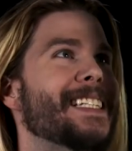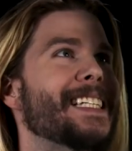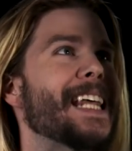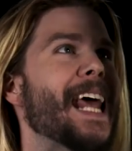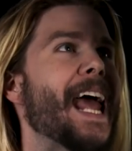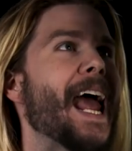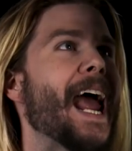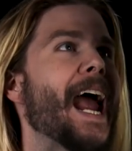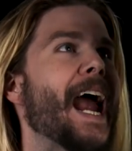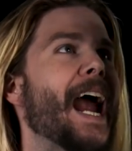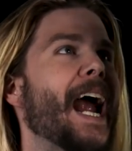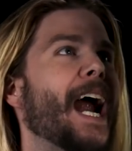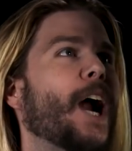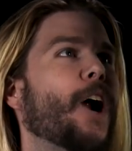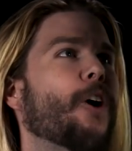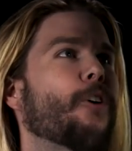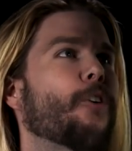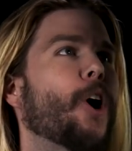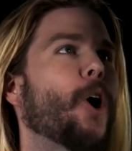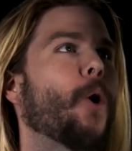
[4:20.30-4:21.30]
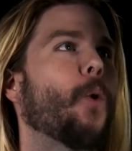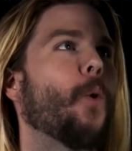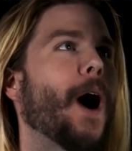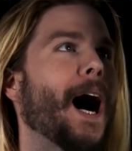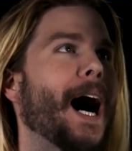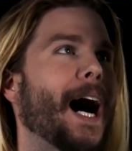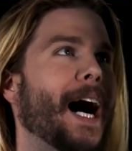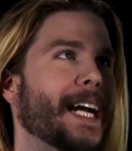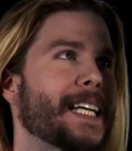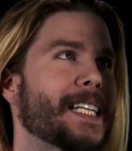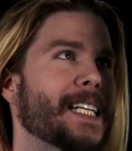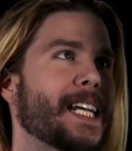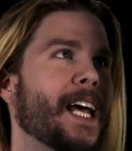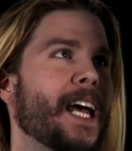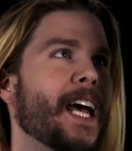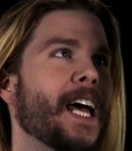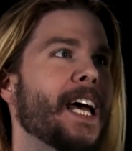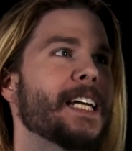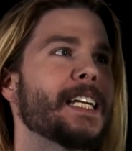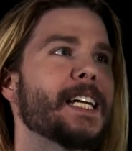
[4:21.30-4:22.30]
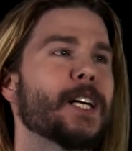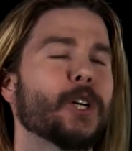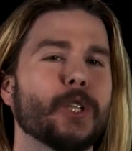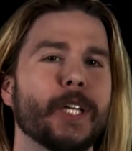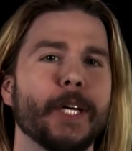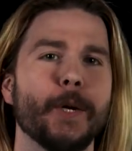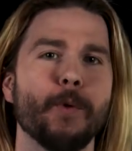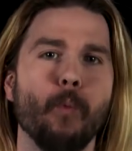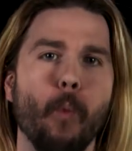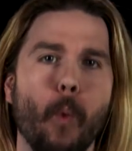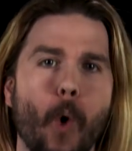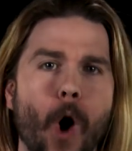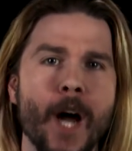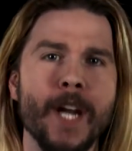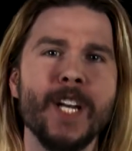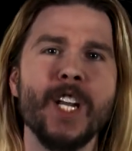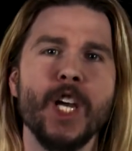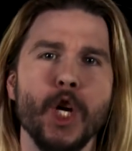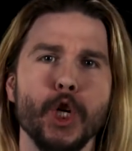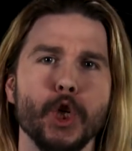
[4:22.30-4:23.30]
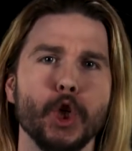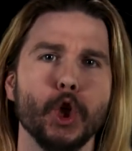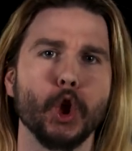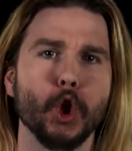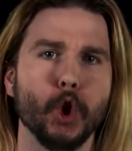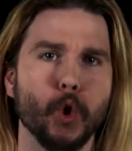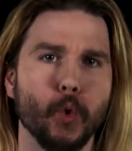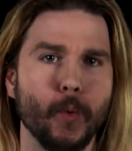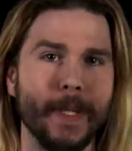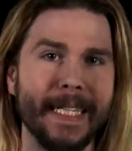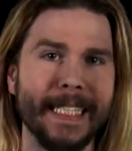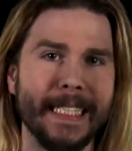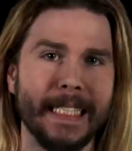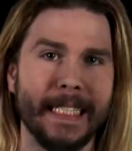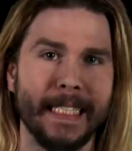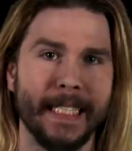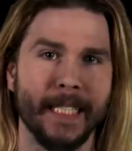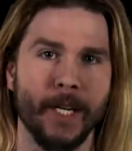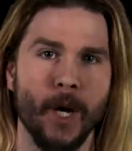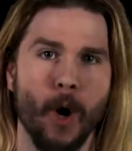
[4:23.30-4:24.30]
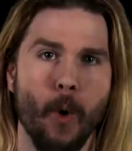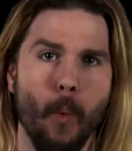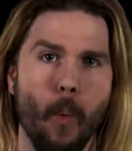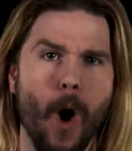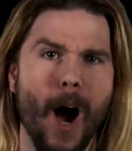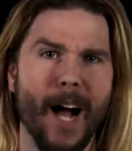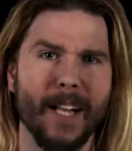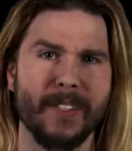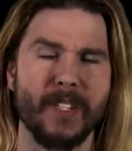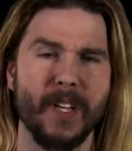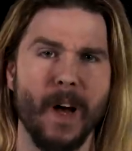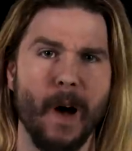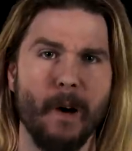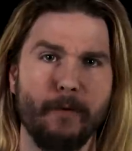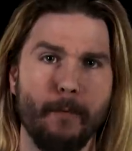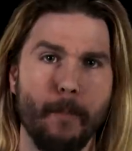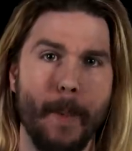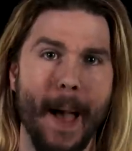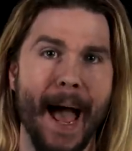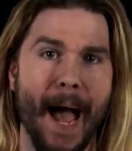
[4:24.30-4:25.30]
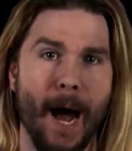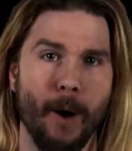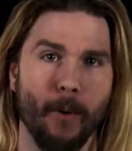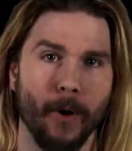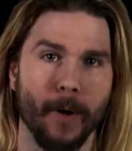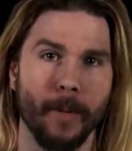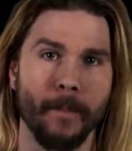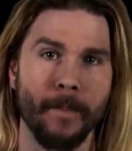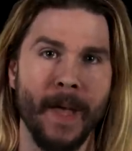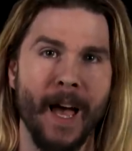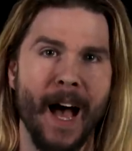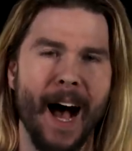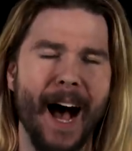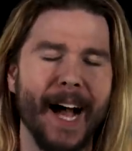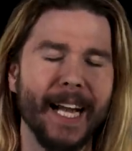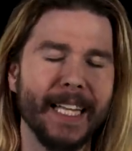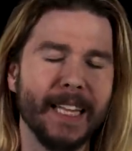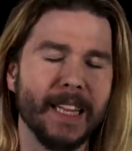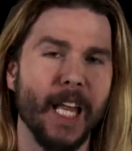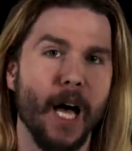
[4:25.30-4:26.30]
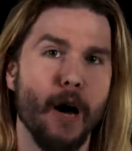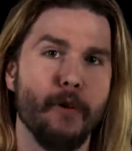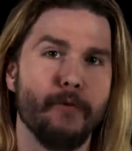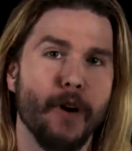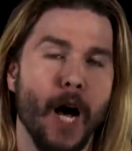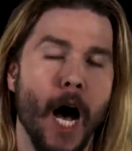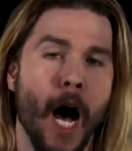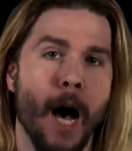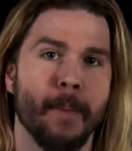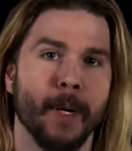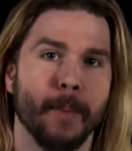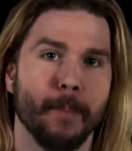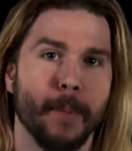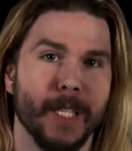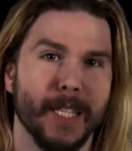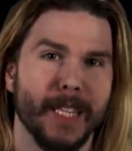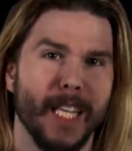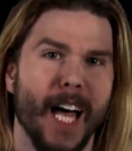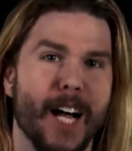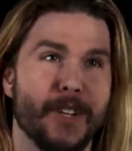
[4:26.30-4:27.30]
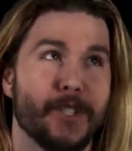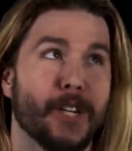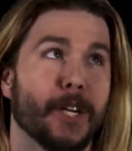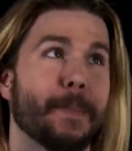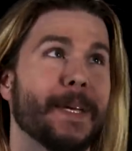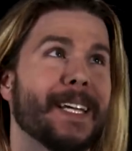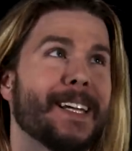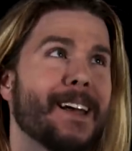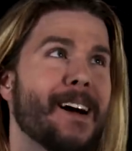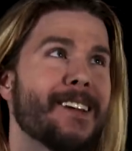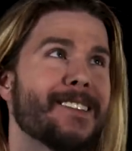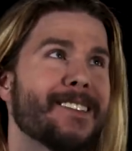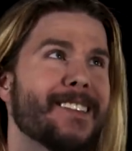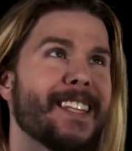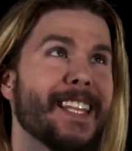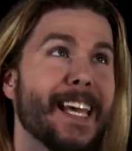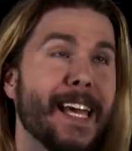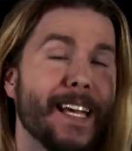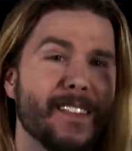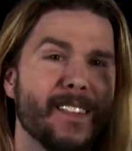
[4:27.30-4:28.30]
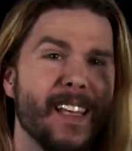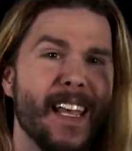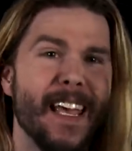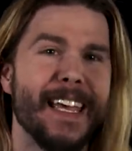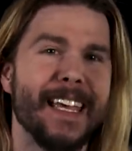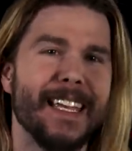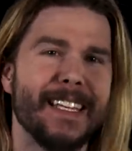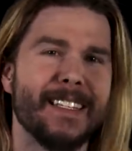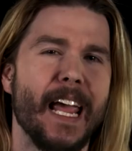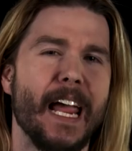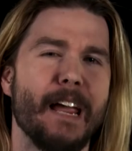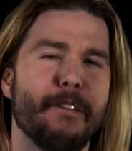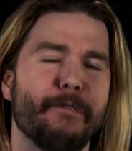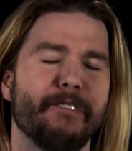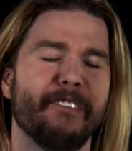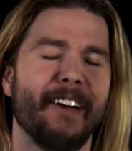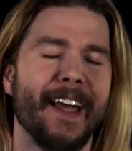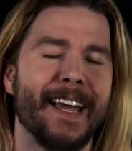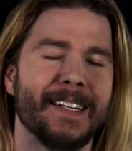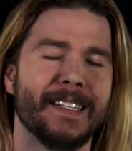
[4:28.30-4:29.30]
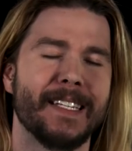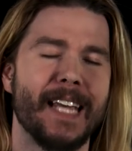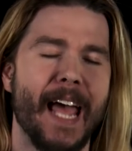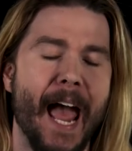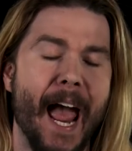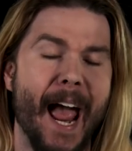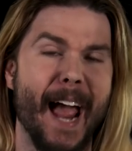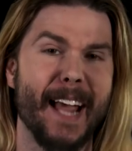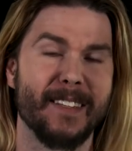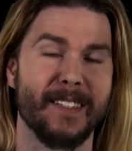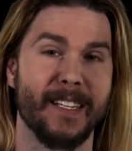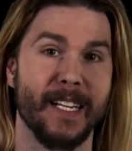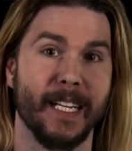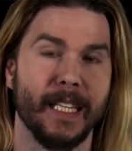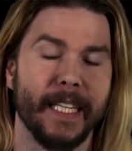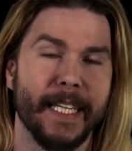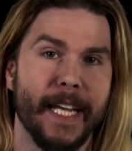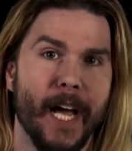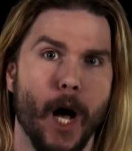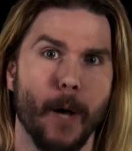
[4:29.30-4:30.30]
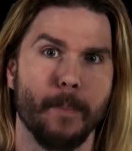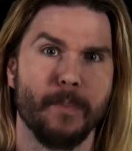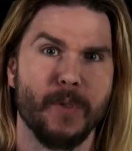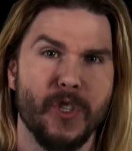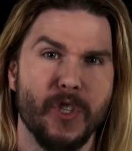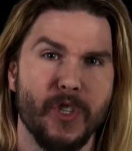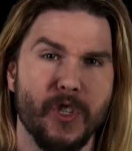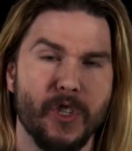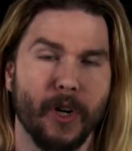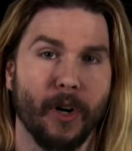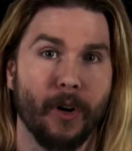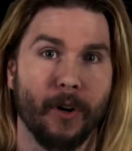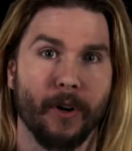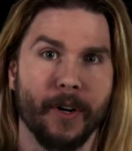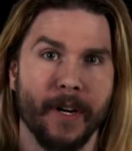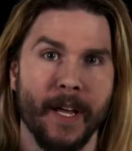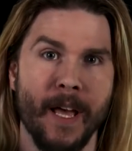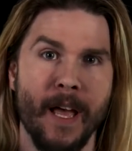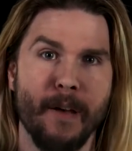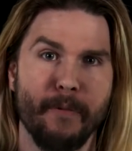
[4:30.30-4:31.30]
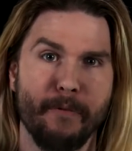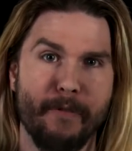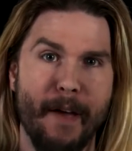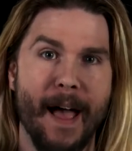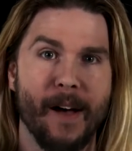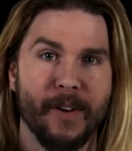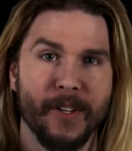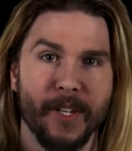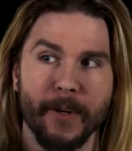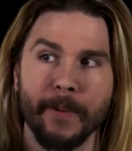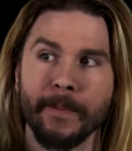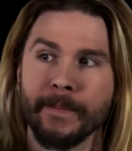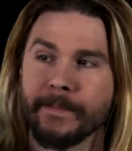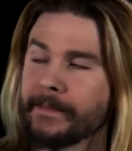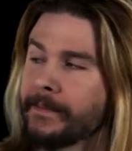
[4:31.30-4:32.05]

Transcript: terawatt. Nearly 1 trillion watts of power. I love comic book logic because this is a fantastically absurd value.